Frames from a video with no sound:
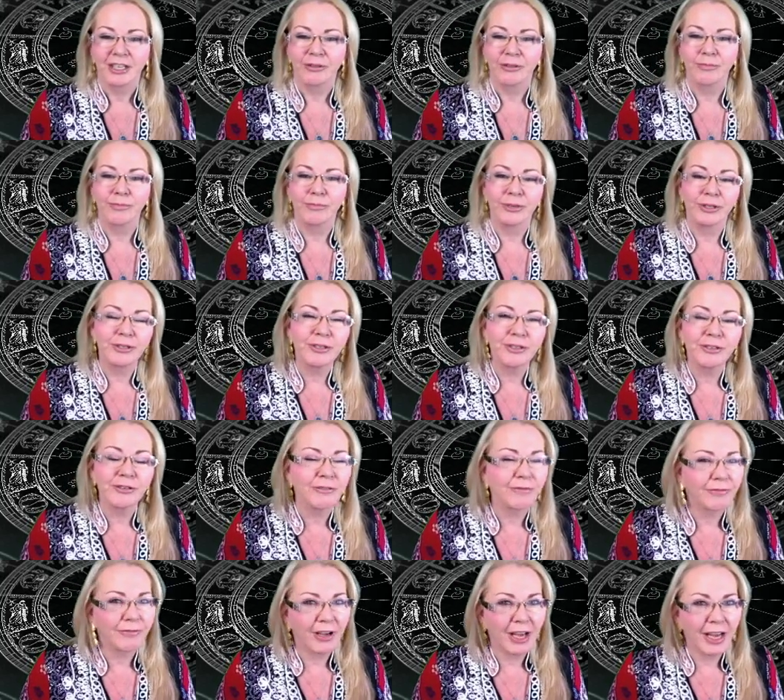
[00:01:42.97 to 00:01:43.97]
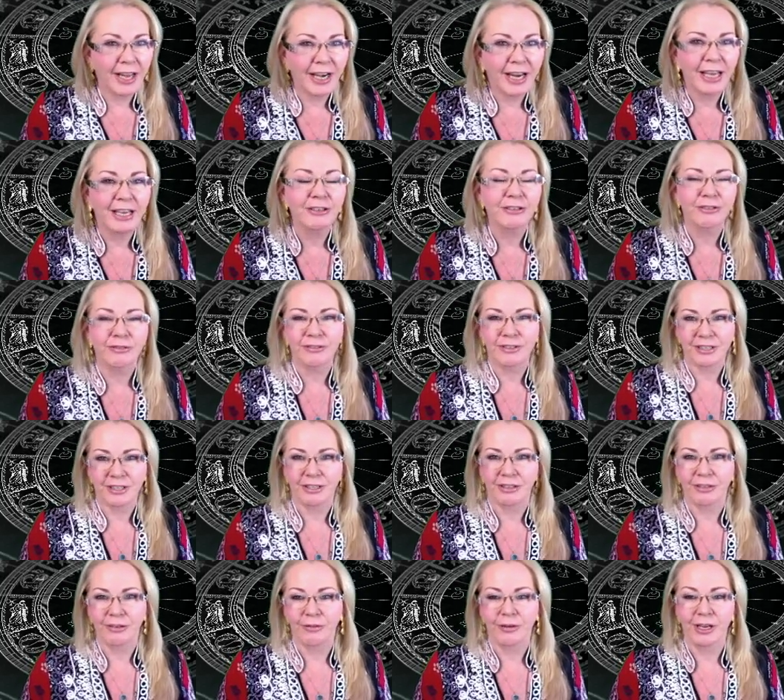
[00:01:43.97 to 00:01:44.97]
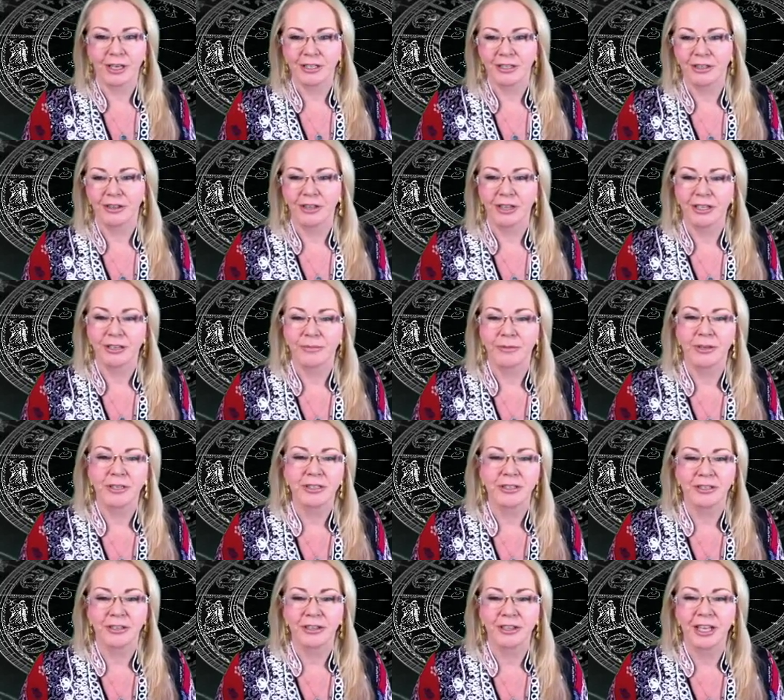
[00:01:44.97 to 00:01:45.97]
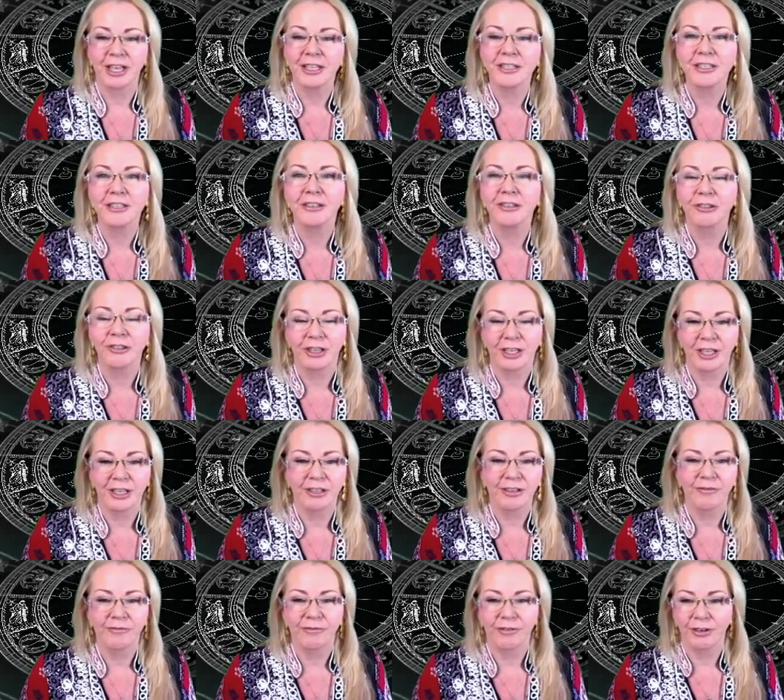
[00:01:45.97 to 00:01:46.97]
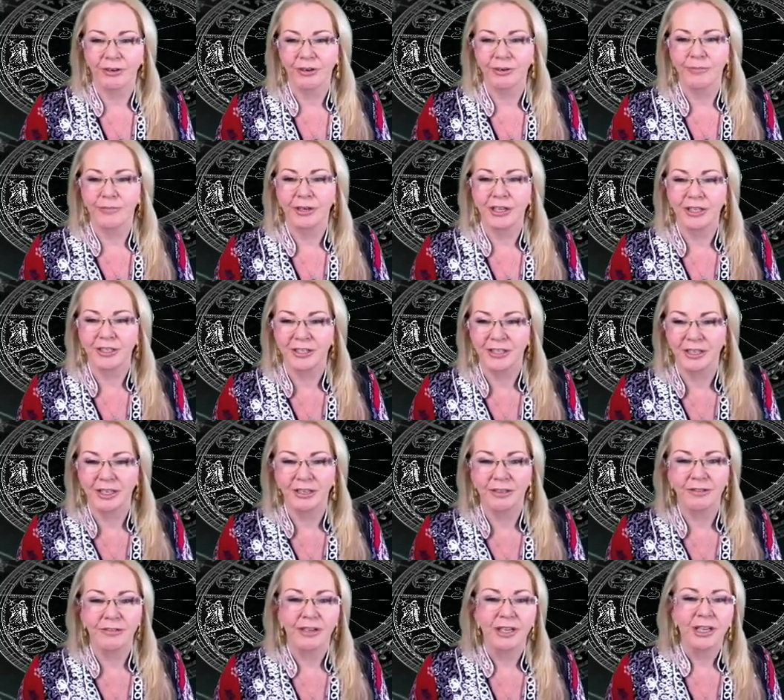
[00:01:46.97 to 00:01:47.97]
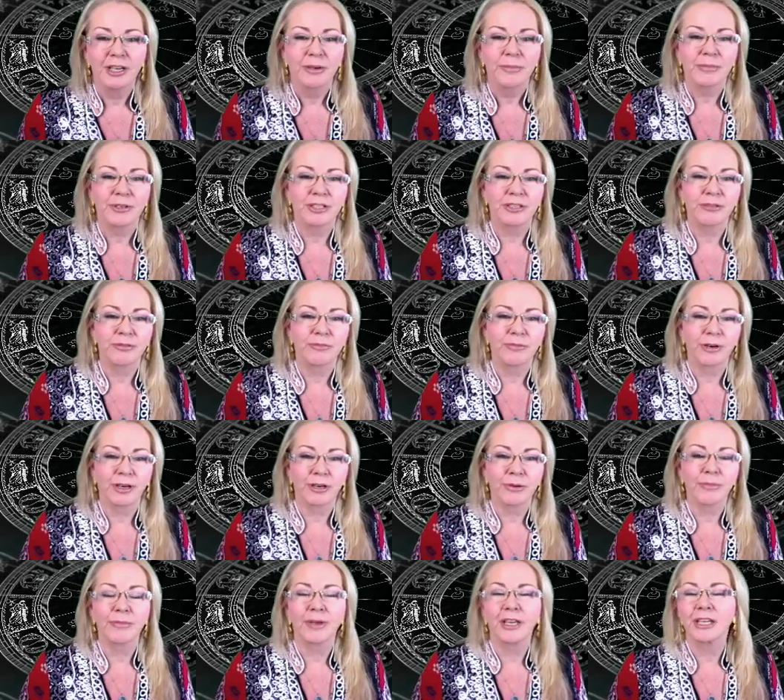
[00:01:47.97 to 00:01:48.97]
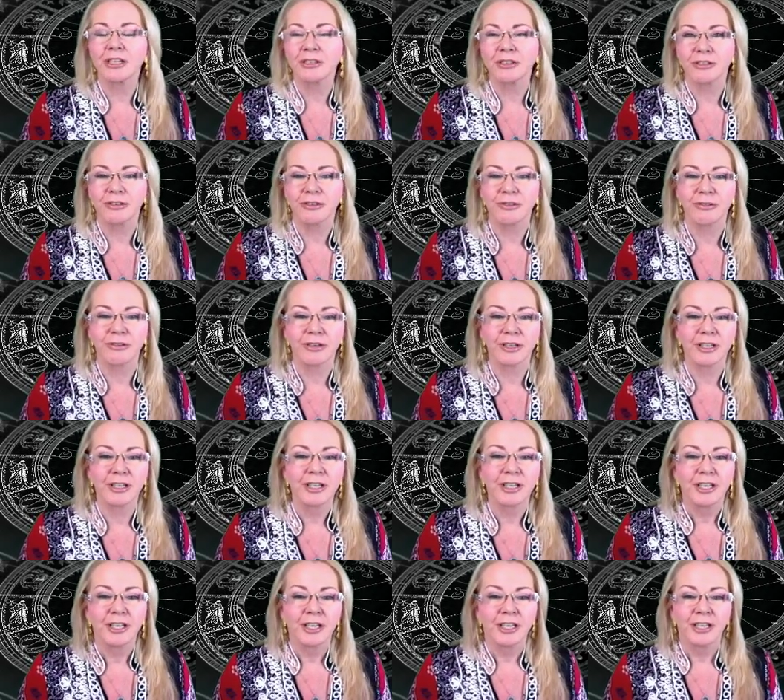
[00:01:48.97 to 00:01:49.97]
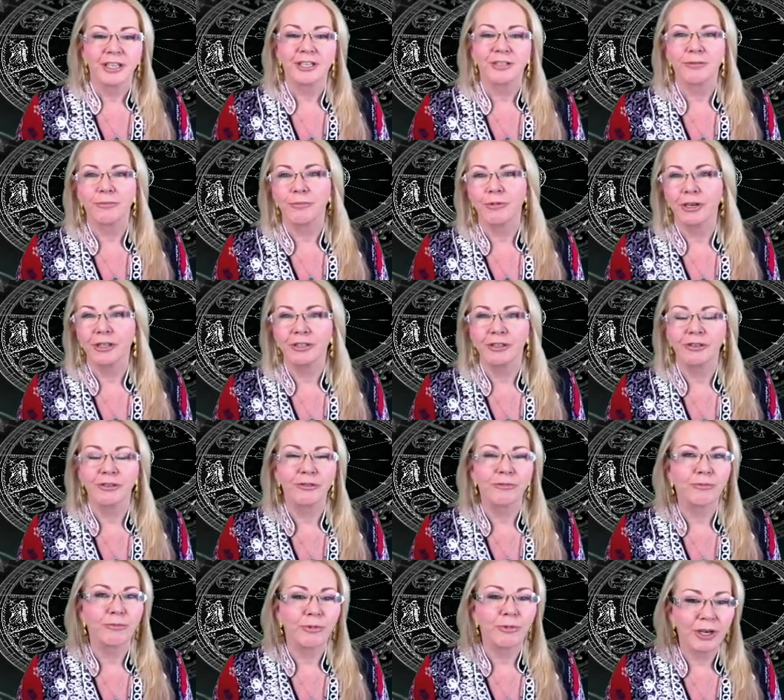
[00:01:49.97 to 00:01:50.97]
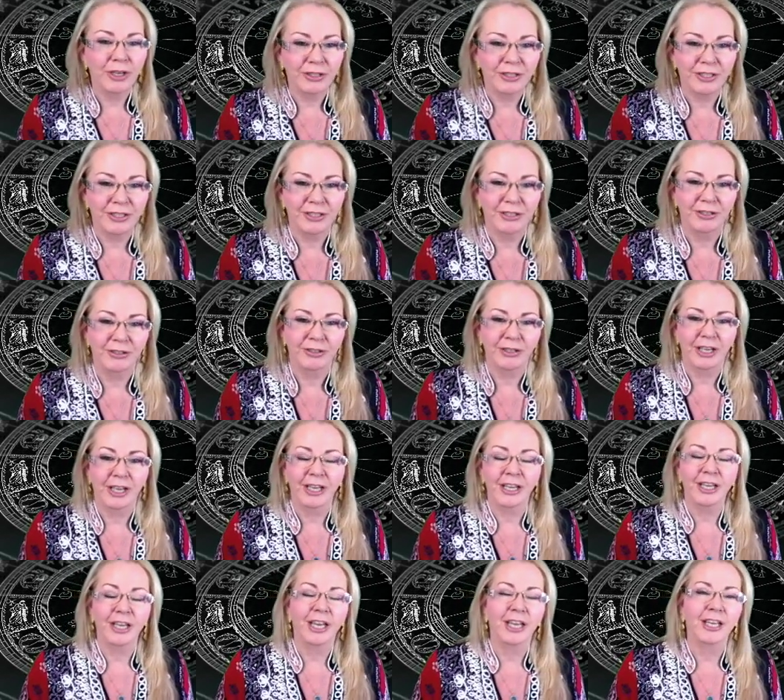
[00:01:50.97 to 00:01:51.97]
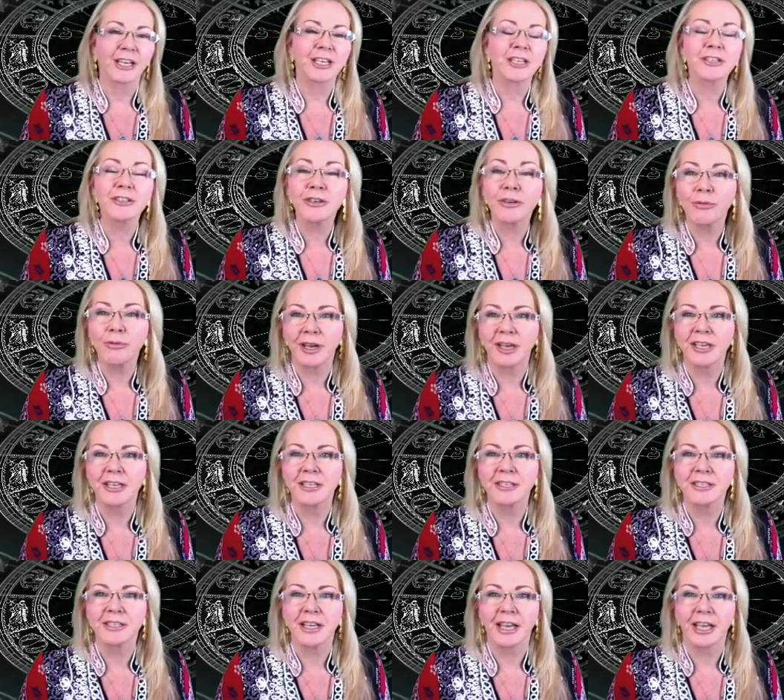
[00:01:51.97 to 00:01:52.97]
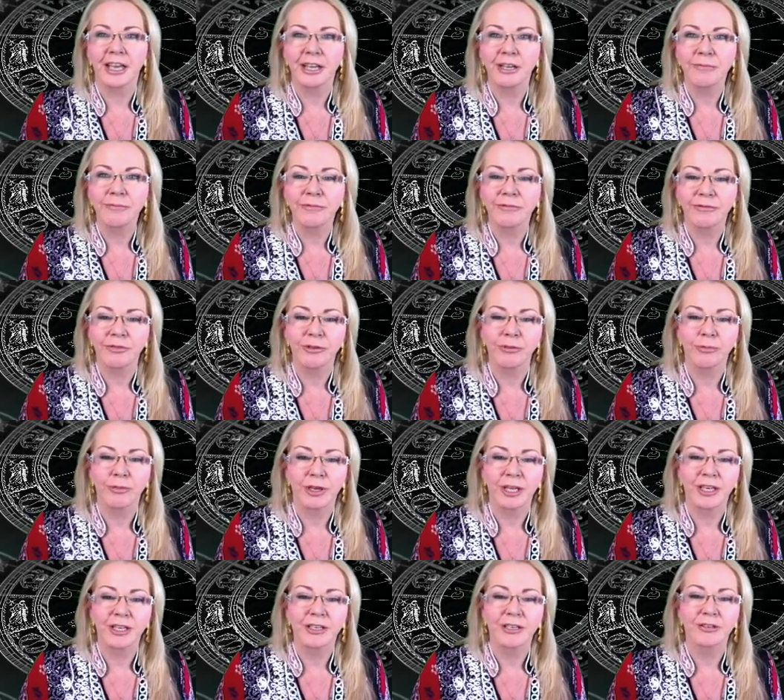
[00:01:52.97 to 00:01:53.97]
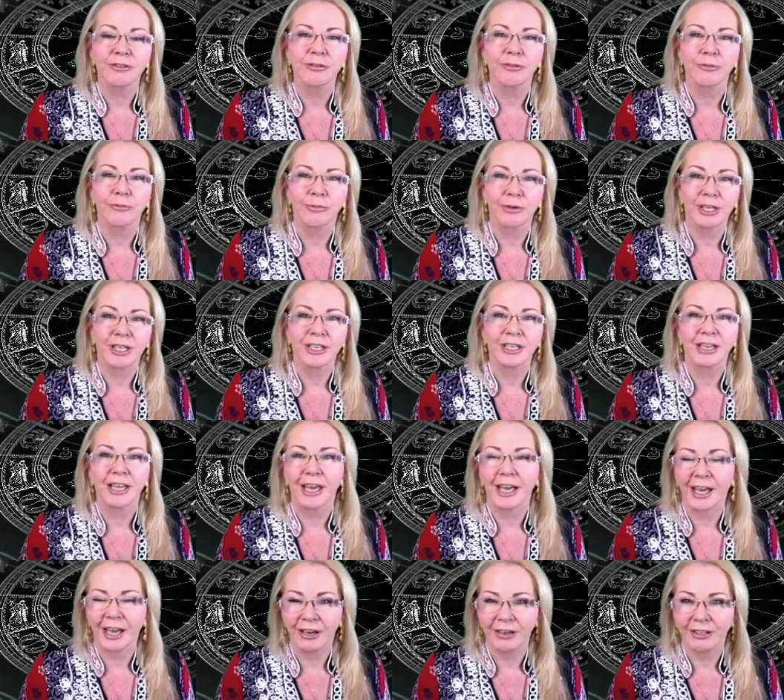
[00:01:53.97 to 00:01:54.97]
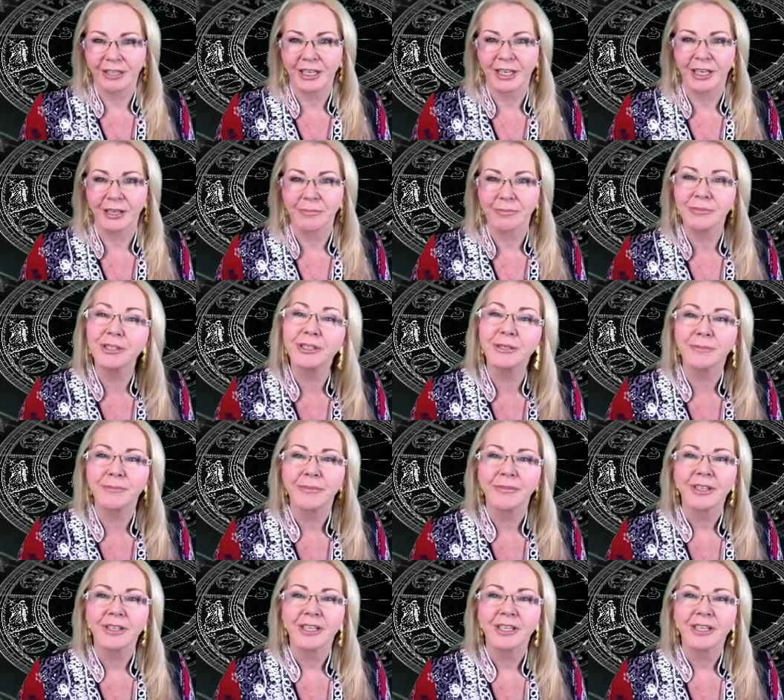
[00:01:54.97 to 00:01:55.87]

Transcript: can boost your financial situation this month. So that's looking very positive. But you want to make sure it's what you want, okay? And as always, aim for win-win outcomes,